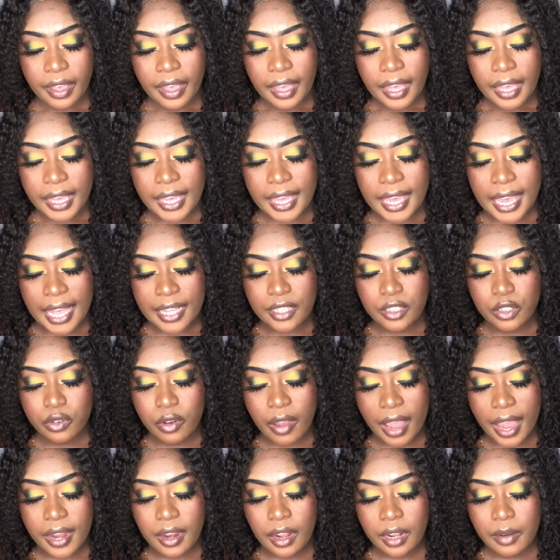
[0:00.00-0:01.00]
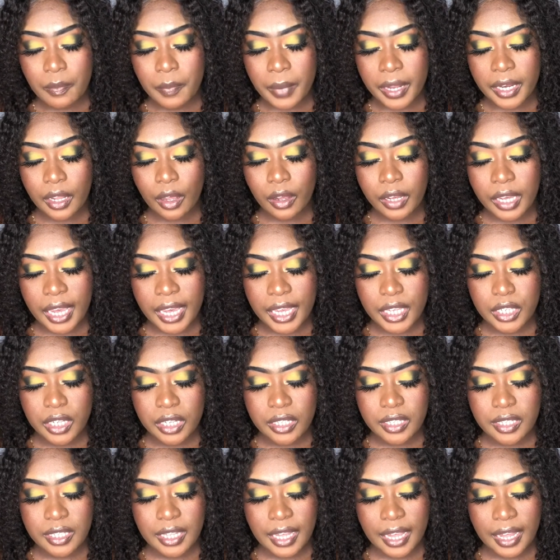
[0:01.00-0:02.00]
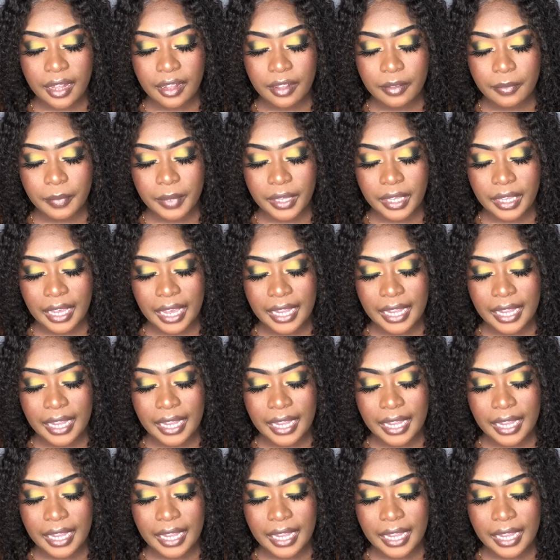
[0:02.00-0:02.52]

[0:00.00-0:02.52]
He had tried on many occasions to help me